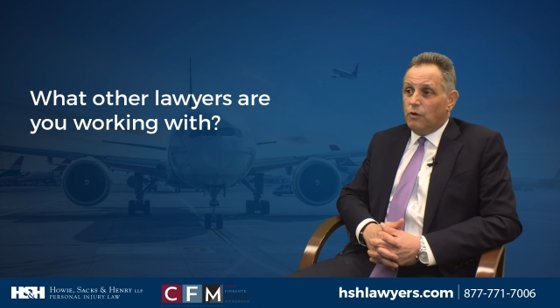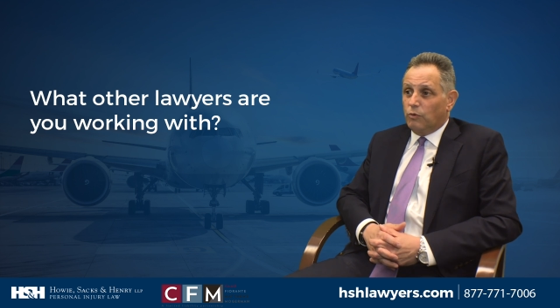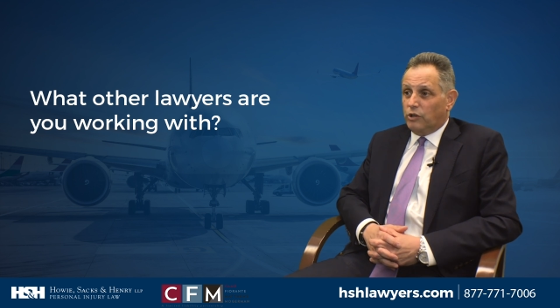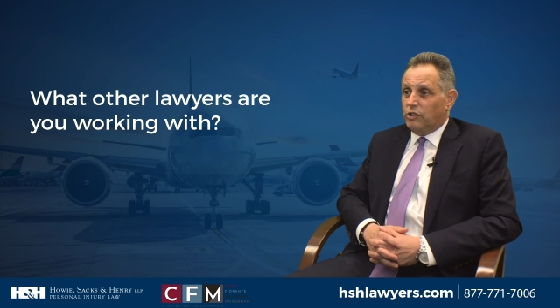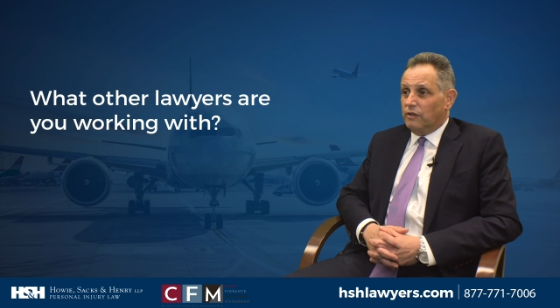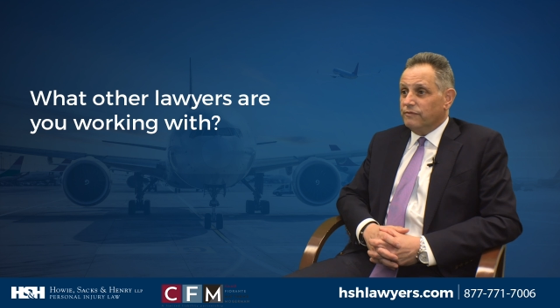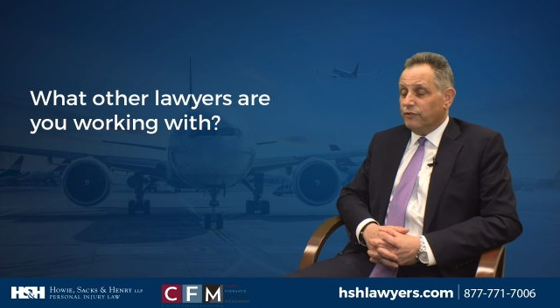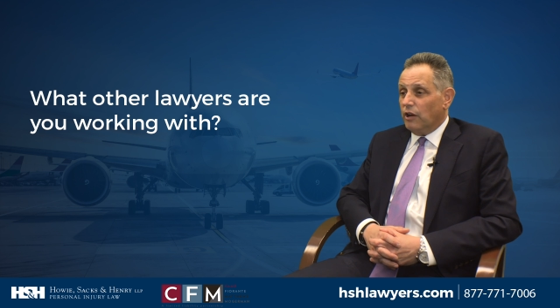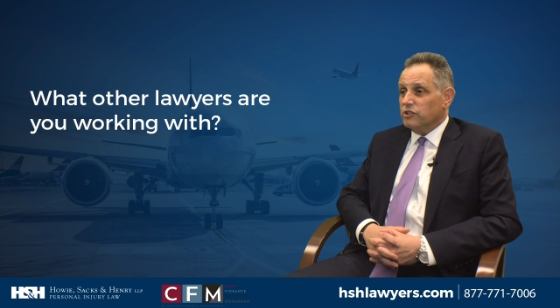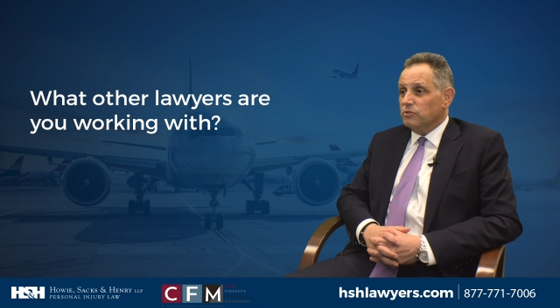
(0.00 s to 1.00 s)
working on
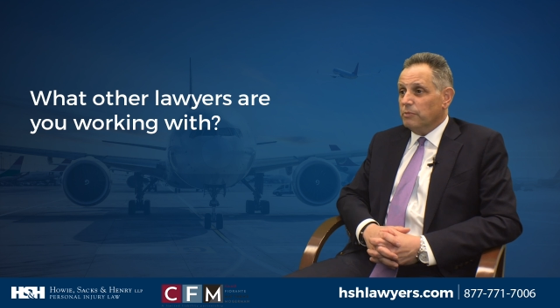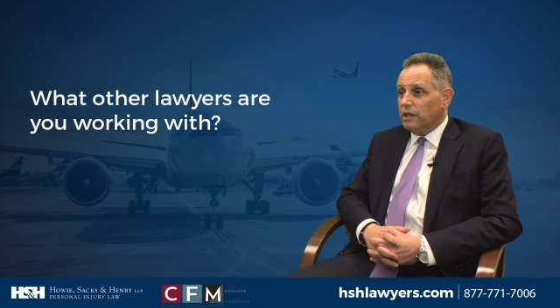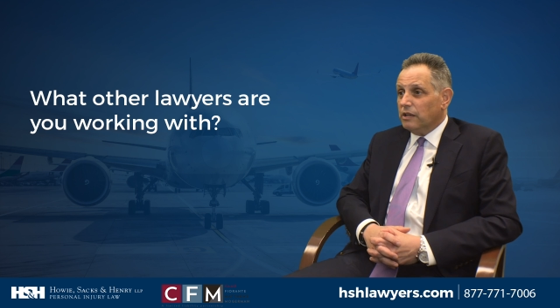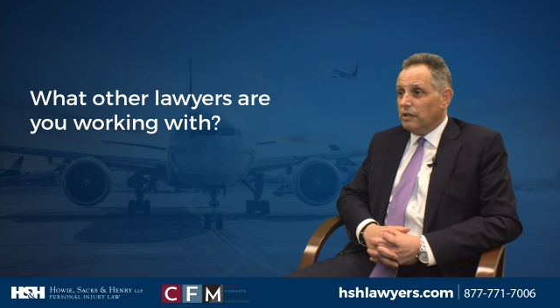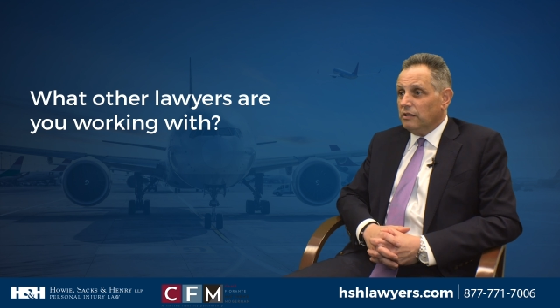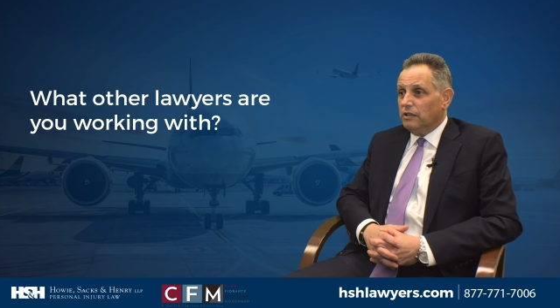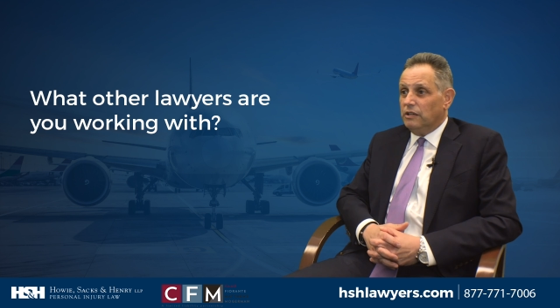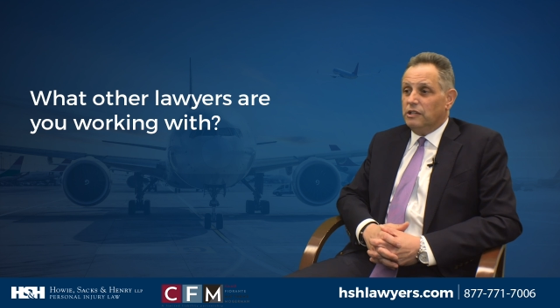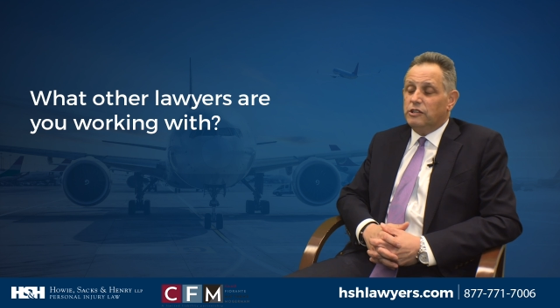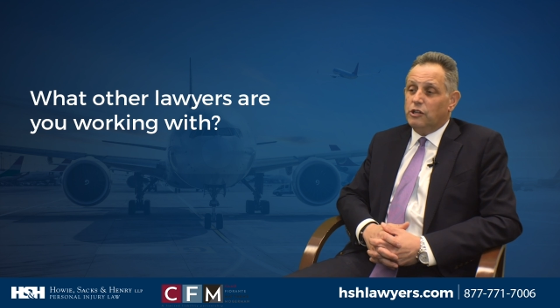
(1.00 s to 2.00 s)
Fly Jamaica
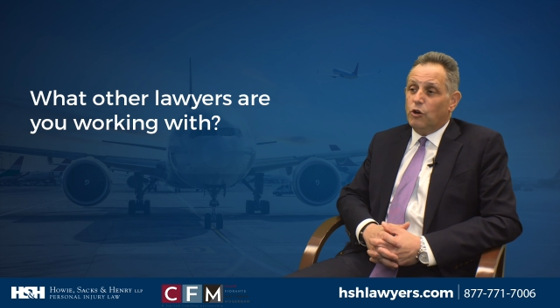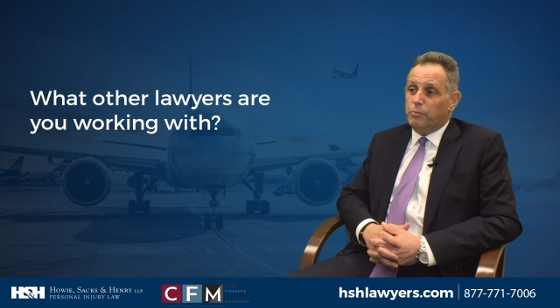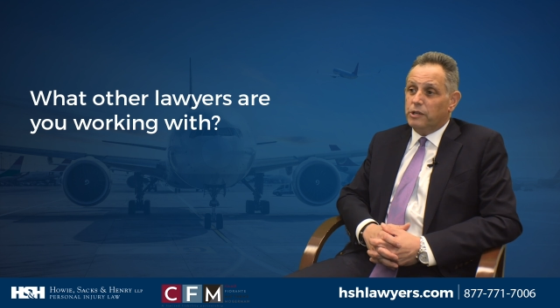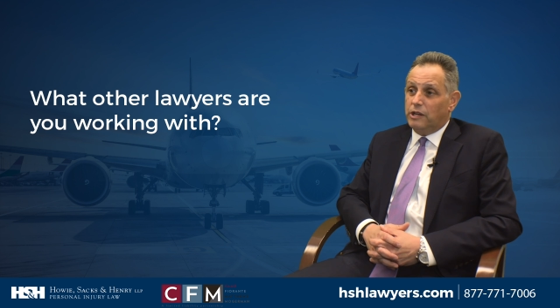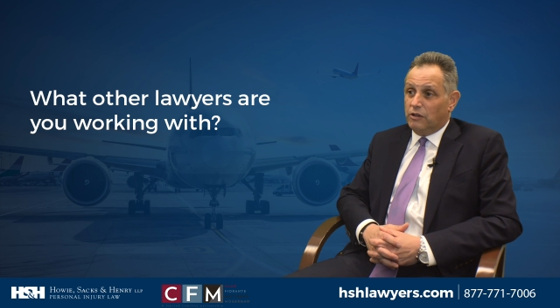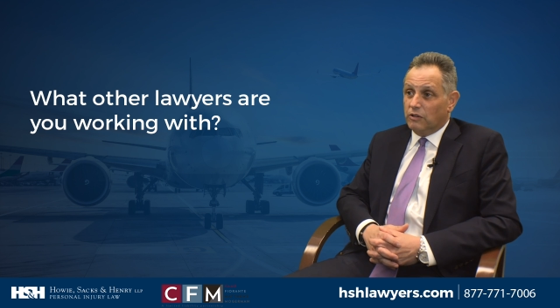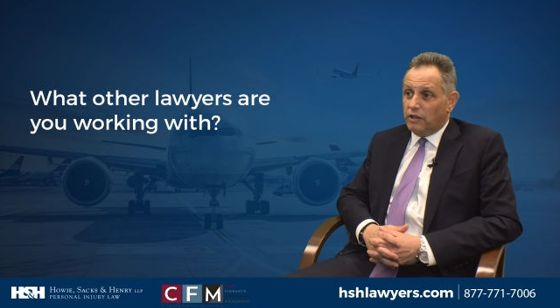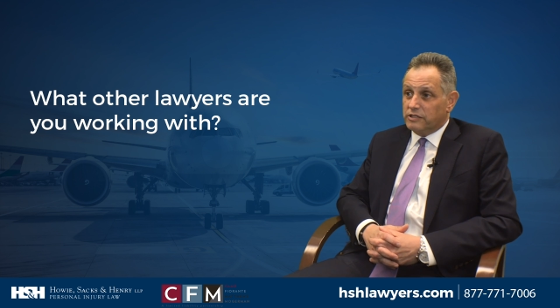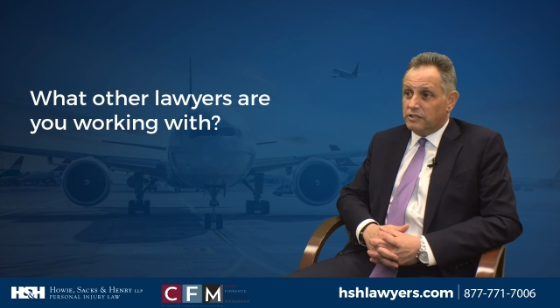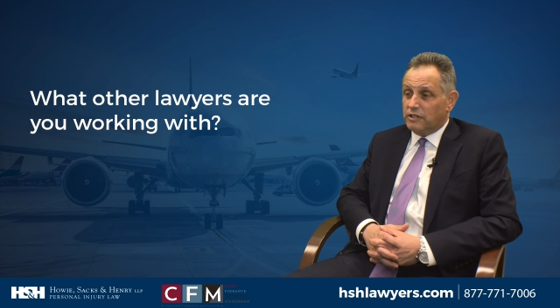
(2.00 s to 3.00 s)
and Ethiopian
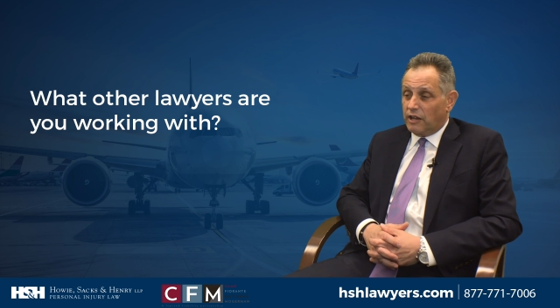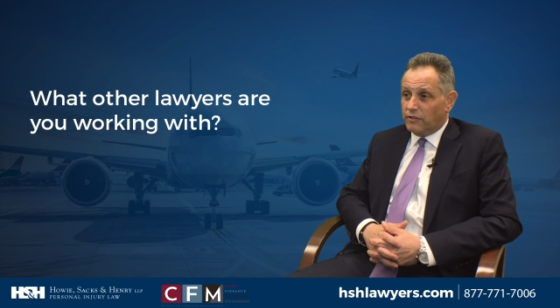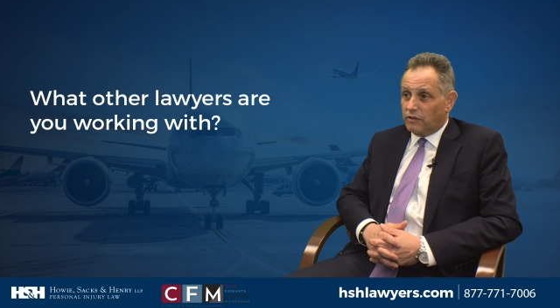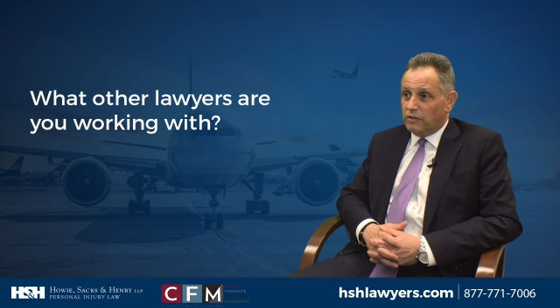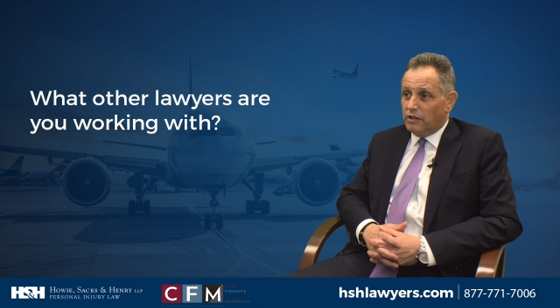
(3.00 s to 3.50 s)
Airlines together.